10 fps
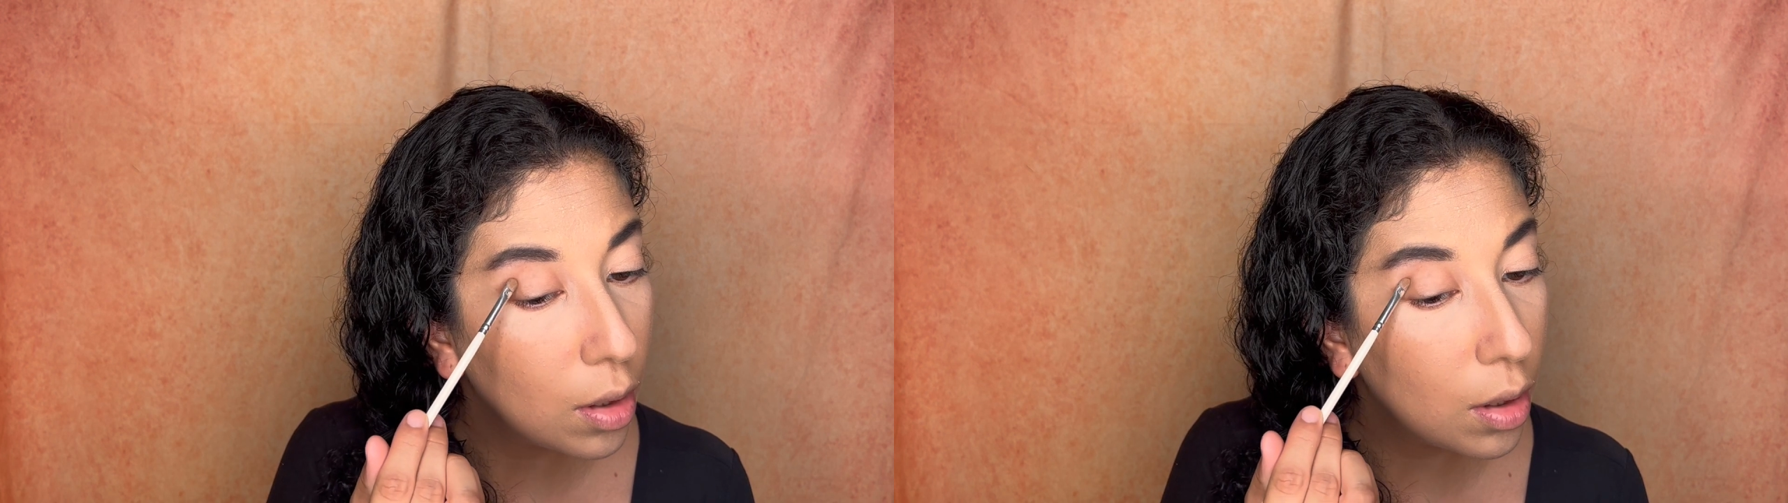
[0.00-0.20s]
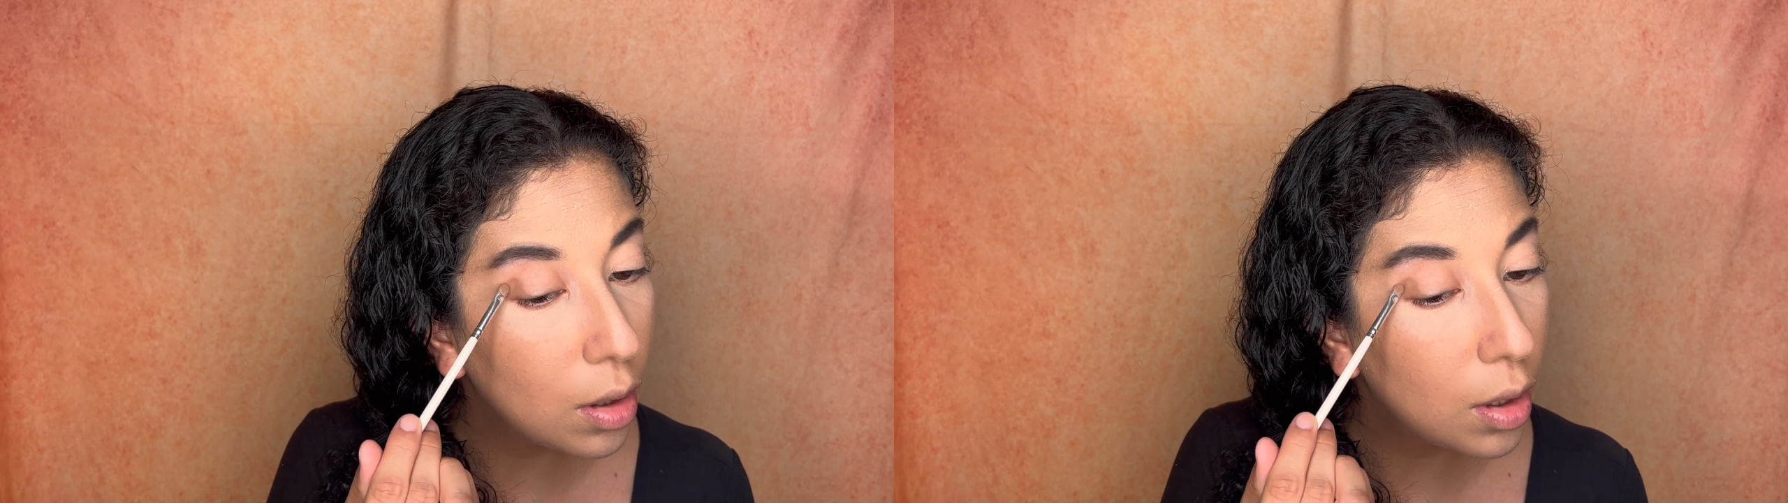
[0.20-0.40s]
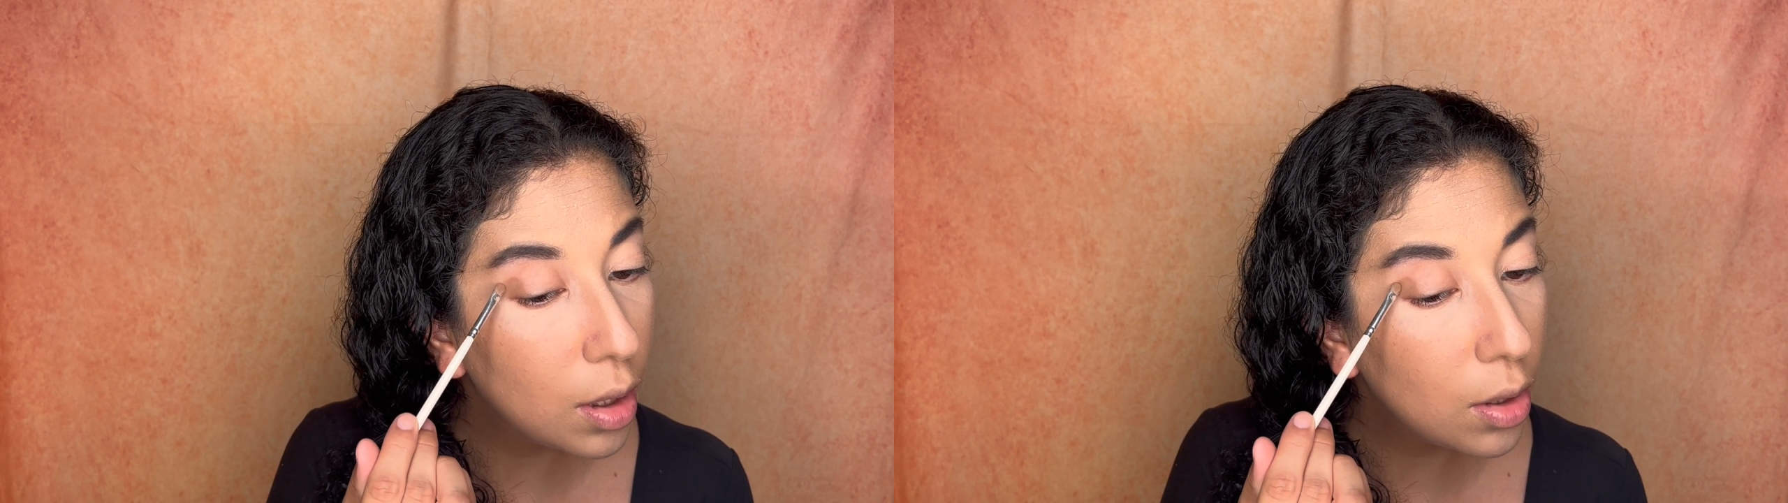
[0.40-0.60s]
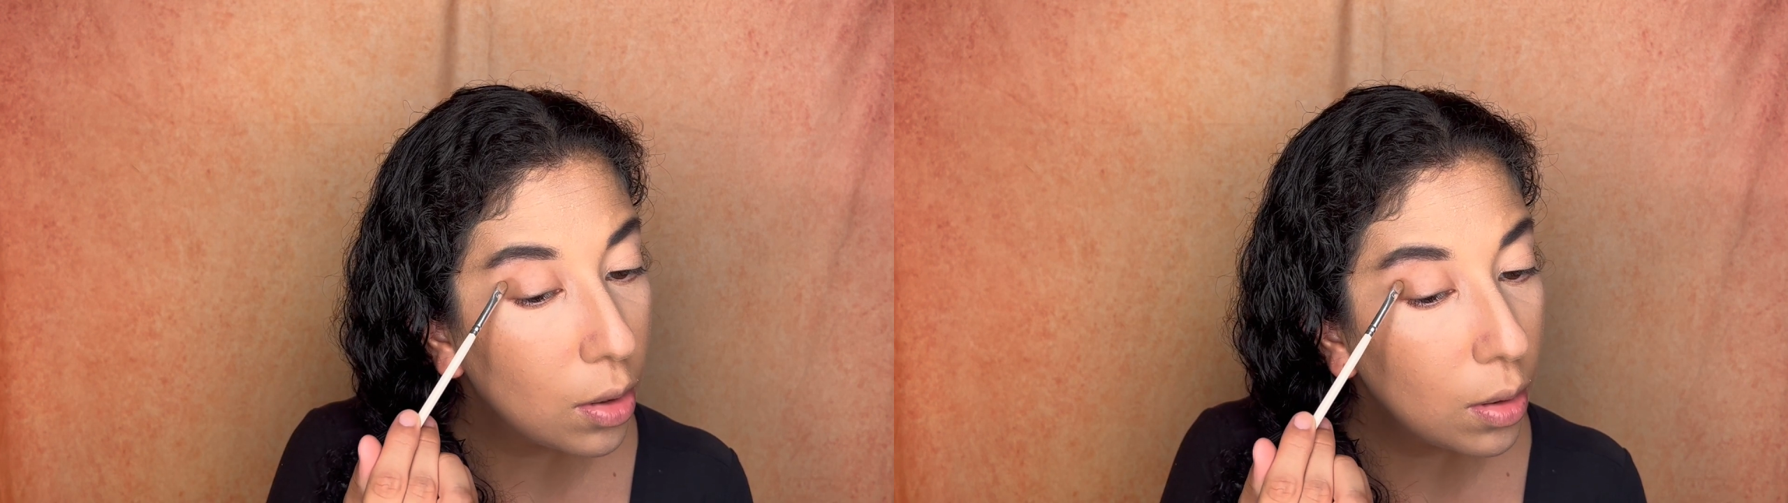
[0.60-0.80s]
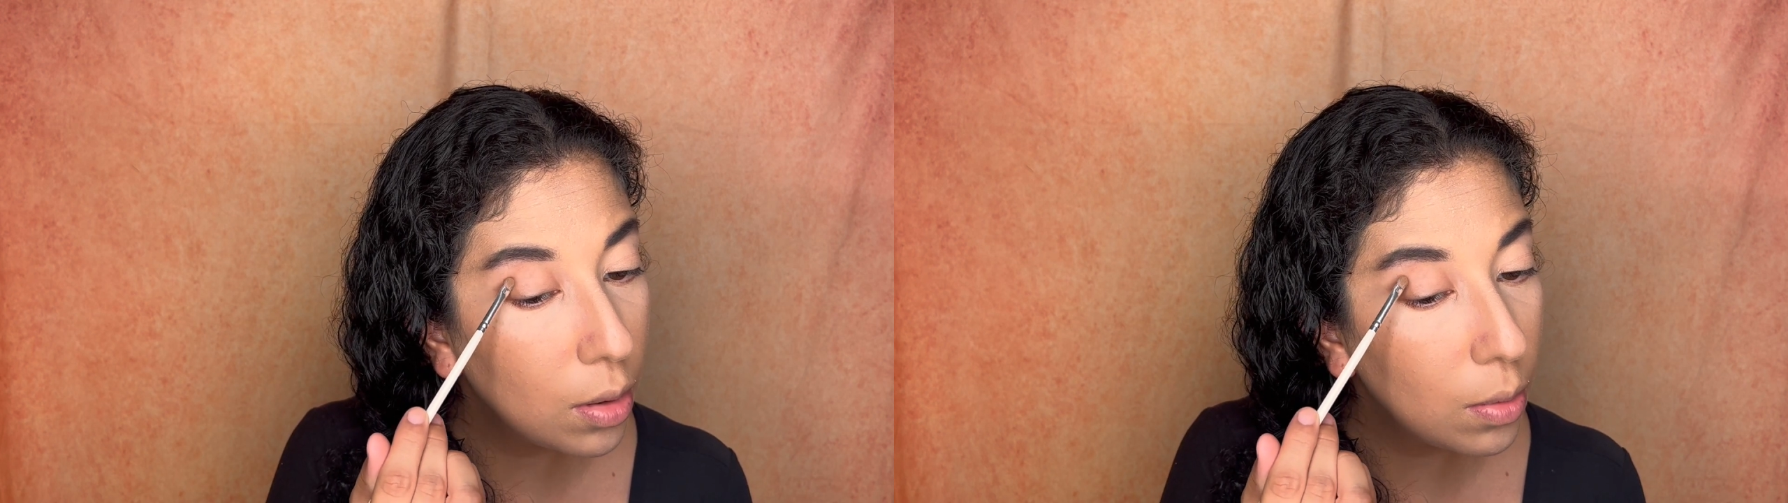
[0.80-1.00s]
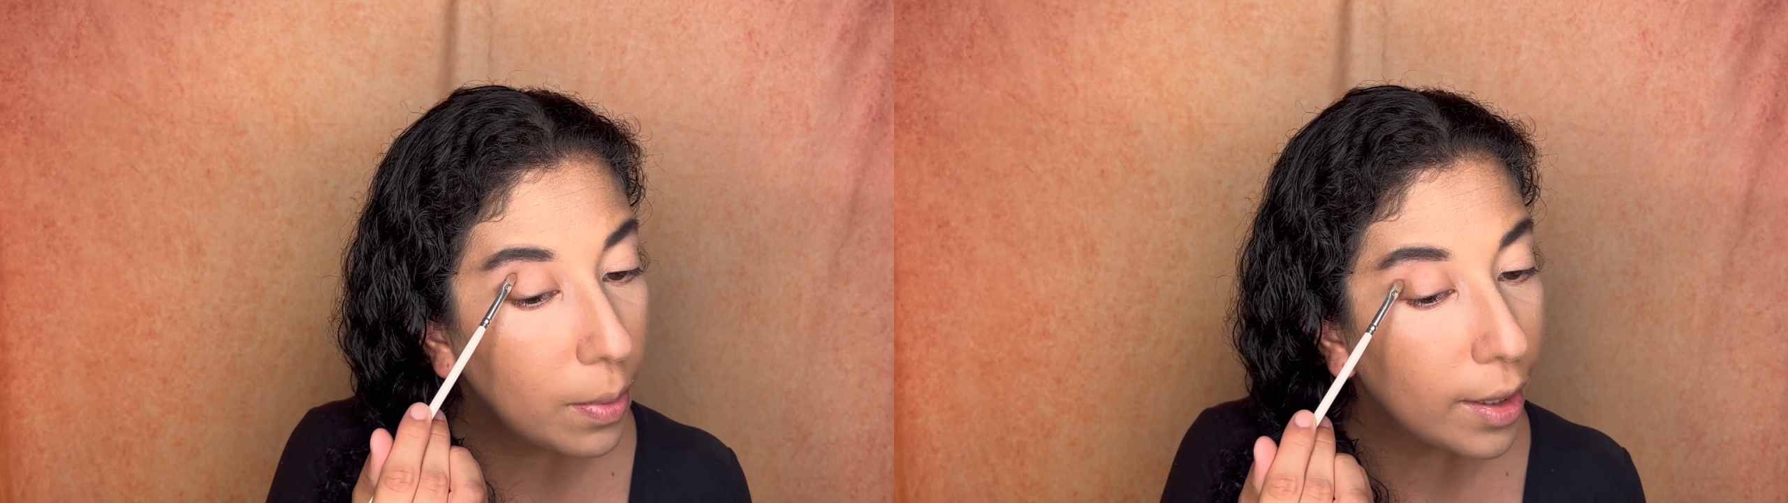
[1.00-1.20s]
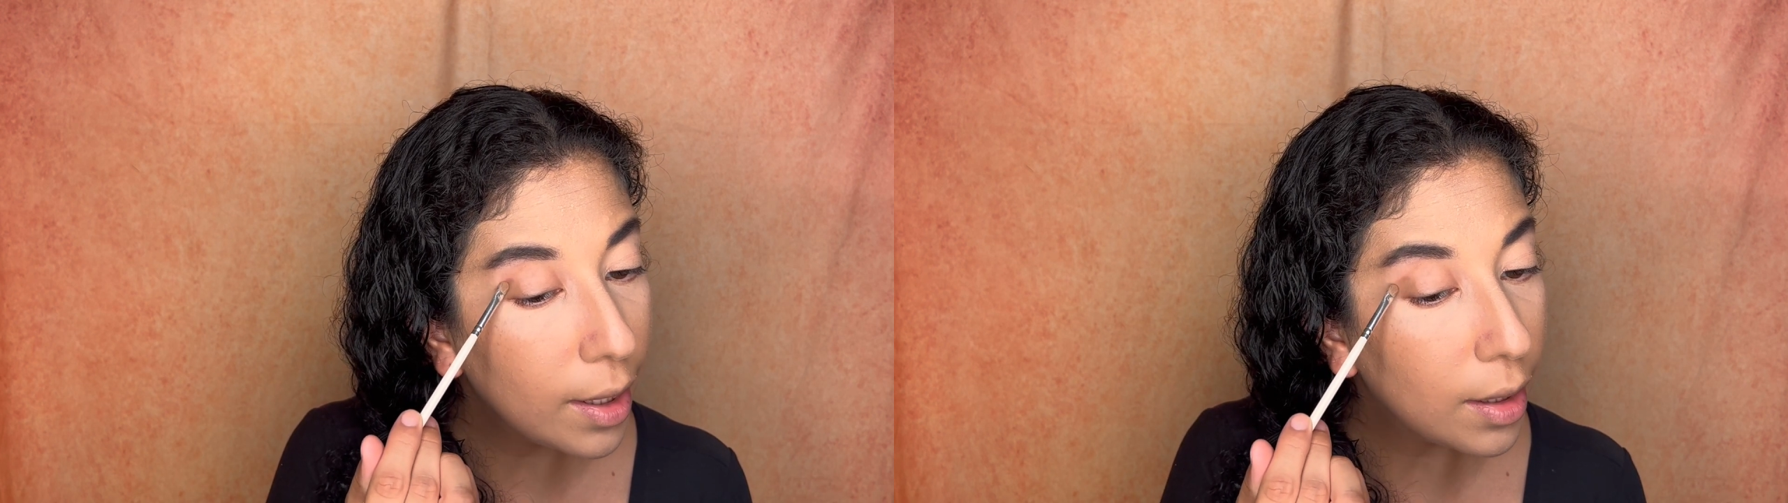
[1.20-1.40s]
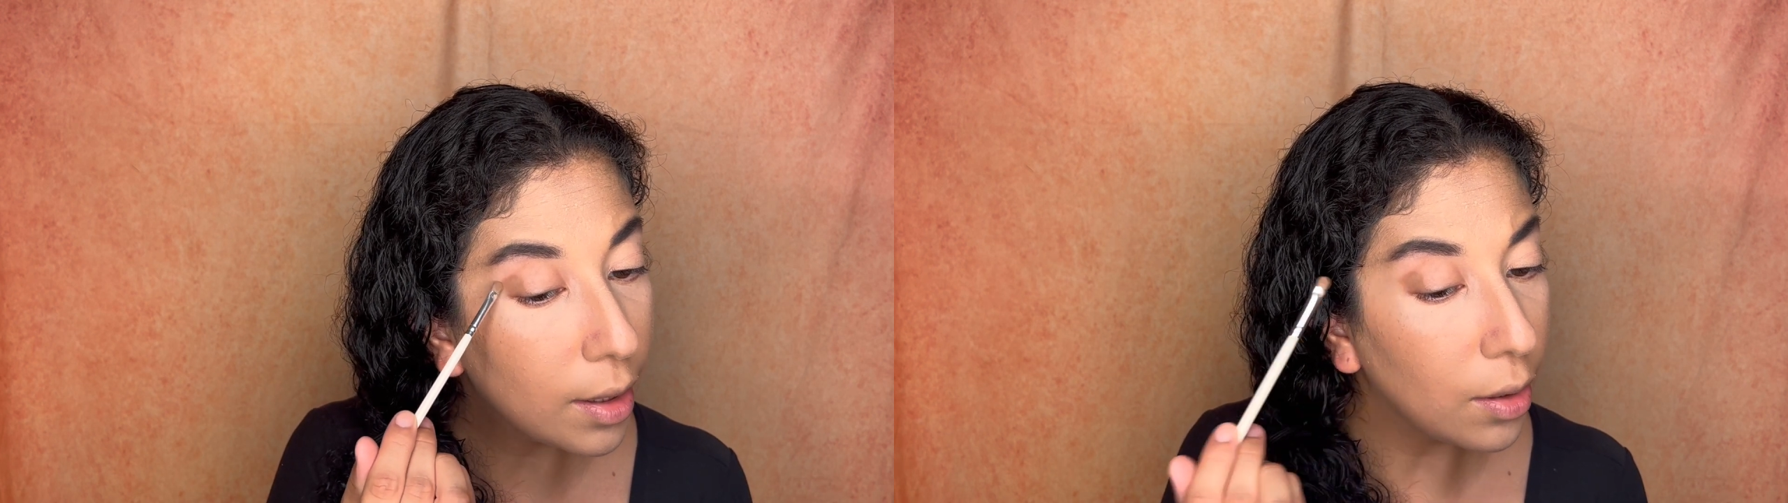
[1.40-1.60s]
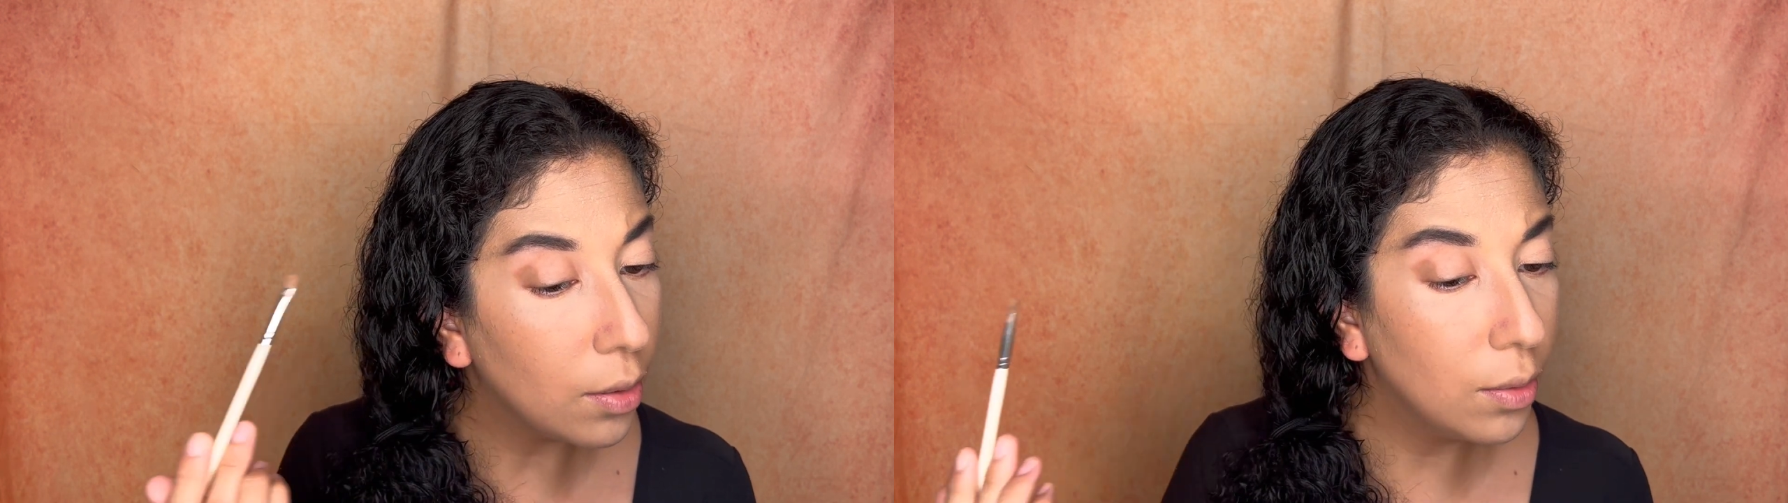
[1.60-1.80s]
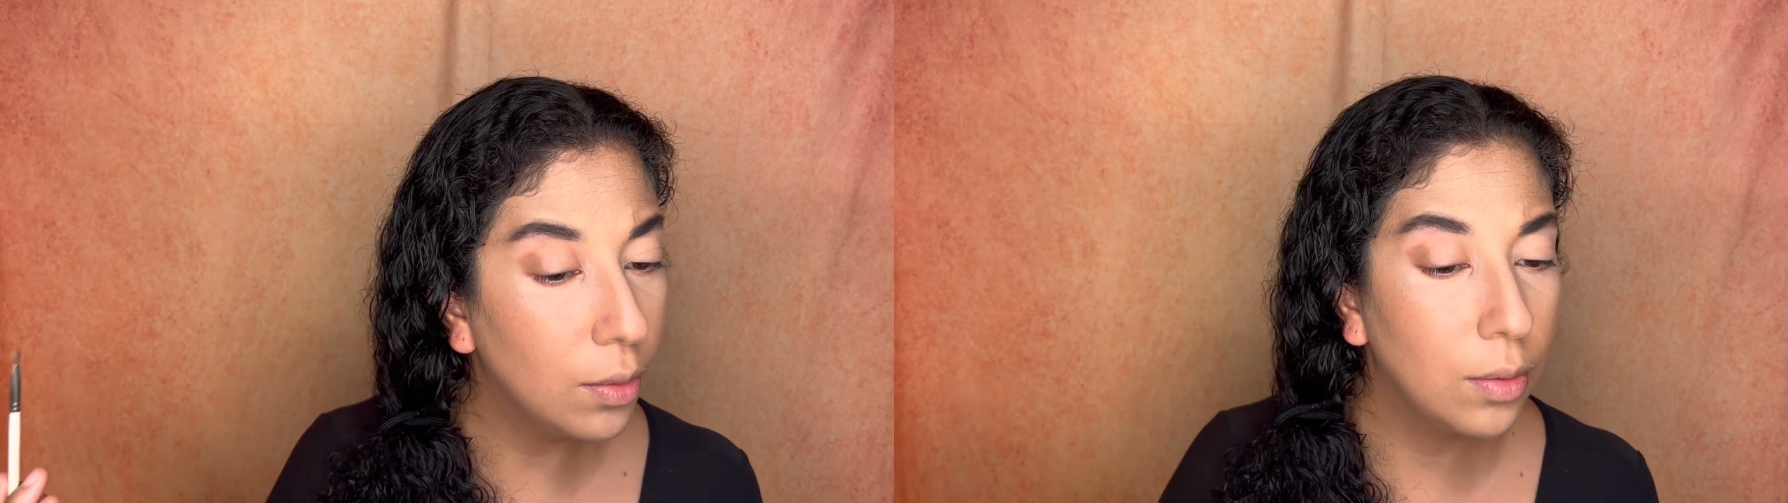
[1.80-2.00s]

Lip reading: little by little.